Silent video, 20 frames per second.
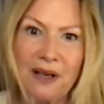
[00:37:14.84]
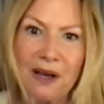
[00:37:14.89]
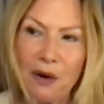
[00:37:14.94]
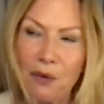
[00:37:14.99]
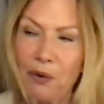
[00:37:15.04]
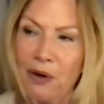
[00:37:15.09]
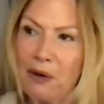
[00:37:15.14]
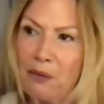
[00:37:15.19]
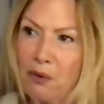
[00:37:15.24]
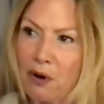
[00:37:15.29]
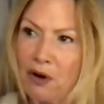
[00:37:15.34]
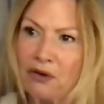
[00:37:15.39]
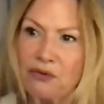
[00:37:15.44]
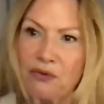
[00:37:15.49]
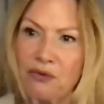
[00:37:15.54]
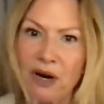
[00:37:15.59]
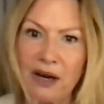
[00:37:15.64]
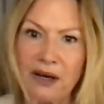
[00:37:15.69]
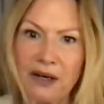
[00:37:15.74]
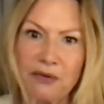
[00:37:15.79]
We
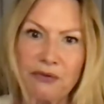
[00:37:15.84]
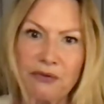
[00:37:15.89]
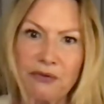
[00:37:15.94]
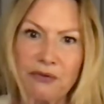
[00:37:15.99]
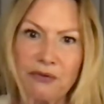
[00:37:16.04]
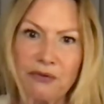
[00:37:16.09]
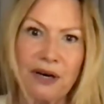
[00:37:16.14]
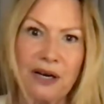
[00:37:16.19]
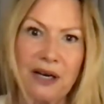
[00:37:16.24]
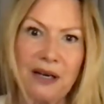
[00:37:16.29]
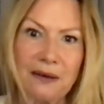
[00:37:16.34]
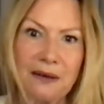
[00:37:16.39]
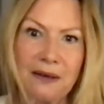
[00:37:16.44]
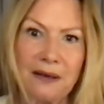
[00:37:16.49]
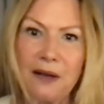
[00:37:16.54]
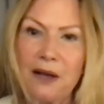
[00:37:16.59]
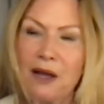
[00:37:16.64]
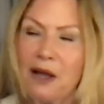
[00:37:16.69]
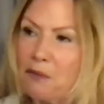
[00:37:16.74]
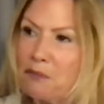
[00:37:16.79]
want Reiner free.
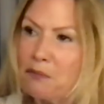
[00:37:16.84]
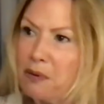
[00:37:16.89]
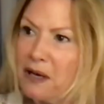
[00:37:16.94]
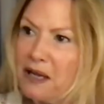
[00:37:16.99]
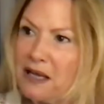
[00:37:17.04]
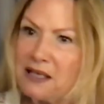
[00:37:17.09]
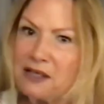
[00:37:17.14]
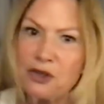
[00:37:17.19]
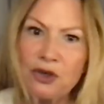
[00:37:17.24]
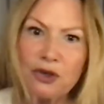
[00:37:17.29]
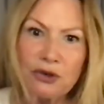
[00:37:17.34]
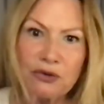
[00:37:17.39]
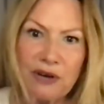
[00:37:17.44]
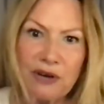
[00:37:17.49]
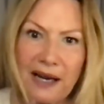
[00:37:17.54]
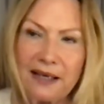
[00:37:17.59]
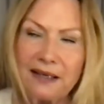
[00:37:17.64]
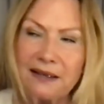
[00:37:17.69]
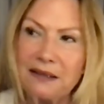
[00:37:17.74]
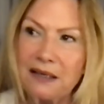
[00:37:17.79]
Please
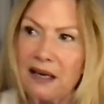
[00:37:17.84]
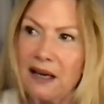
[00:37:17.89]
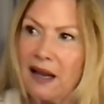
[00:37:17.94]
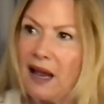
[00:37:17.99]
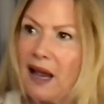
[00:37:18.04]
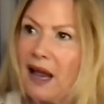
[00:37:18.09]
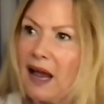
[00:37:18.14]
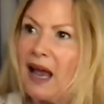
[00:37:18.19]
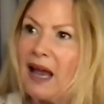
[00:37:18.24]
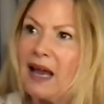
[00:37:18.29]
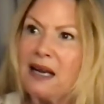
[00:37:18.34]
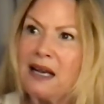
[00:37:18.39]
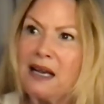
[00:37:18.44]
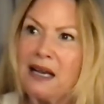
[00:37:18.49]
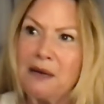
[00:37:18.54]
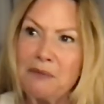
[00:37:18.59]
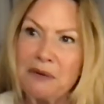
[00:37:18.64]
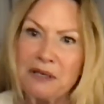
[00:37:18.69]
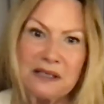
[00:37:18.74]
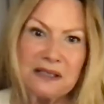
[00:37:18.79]
correct
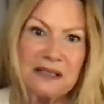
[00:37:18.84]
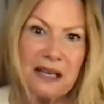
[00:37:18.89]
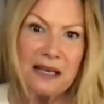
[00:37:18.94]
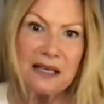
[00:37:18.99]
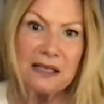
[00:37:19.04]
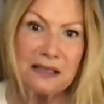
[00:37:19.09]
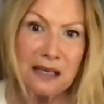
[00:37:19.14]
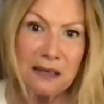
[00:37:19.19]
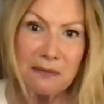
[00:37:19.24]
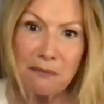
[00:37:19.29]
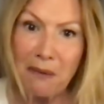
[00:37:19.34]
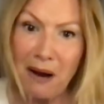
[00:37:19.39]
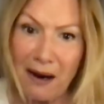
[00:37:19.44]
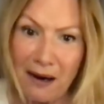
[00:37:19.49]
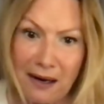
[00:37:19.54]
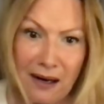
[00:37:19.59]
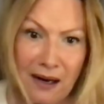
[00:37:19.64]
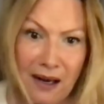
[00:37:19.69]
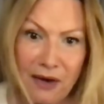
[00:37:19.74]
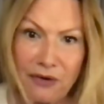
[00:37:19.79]
any mistakes that
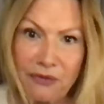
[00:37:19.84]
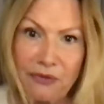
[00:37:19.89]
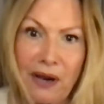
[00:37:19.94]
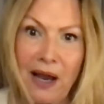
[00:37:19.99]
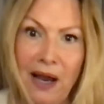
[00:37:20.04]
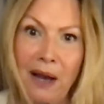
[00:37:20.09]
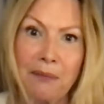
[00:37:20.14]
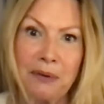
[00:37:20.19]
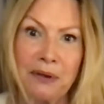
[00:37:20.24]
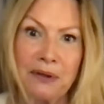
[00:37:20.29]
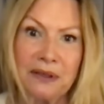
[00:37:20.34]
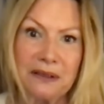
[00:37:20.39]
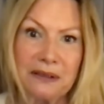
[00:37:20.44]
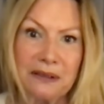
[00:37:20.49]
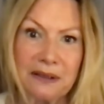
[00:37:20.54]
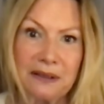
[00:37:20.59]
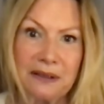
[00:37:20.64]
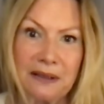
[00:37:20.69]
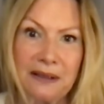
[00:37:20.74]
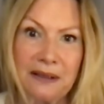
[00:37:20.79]
might have happened.
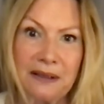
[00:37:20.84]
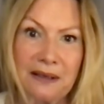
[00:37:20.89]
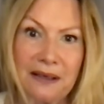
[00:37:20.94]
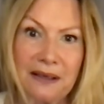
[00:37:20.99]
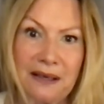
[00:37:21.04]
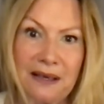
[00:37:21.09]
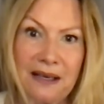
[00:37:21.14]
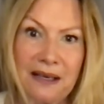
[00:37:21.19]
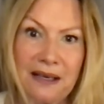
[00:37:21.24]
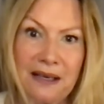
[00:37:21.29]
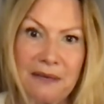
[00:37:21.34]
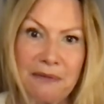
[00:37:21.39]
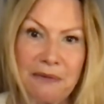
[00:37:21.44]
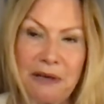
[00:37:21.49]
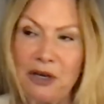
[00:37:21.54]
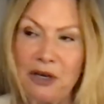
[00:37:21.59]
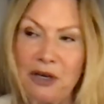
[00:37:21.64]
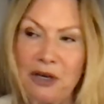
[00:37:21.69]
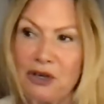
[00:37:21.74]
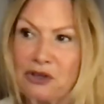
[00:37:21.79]

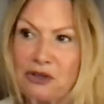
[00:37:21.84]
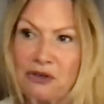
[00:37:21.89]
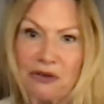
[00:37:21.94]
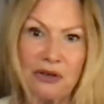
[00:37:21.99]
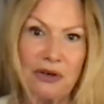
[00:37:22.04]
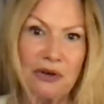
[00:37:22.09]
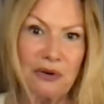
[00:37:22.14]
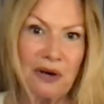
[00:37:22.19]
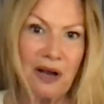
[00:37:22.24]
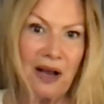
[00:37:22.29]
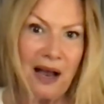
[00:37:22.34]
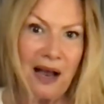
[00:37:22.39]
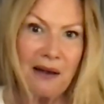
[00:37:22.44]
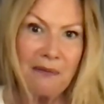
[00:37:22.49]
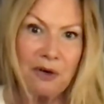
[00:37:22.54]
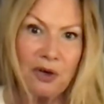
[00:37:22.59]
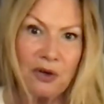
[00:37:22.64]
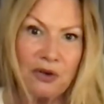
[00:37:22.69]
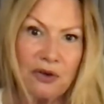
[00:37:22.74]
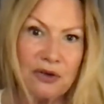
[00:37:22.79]
Because, look,
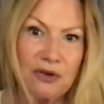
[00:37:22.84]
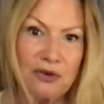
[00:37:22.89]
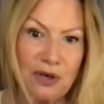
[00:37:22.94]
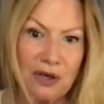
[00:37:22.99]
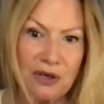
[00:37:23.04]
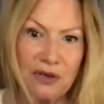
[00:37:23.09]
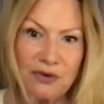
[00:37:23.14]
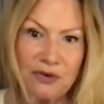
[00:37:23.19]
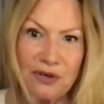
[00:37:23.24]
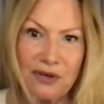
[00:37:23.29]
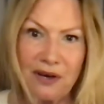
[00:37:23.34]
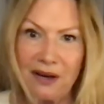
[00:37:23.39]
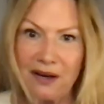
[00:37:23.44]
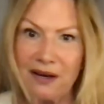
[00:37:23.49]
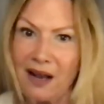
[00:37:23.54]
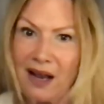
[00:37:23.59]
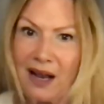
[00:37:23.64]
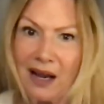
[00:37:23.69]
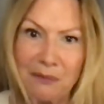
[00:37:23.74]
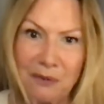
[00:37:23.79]
I'm not the judge
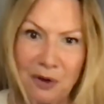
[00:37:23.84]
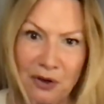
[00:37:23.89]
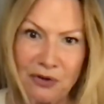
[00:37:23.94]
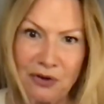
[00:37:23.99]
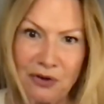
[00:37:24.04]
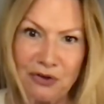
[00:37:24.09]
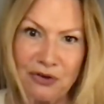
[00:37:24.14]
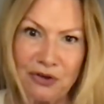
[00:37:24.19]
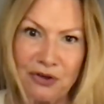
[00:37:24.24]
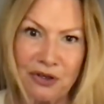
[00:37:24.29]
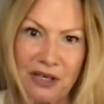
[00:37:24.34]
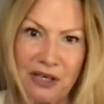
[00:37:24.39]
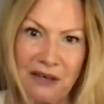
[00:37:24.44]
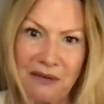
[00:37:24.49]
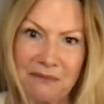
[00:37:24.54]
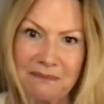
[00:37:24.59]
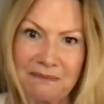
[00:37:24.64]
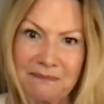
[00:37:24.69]
and I'm not the jury.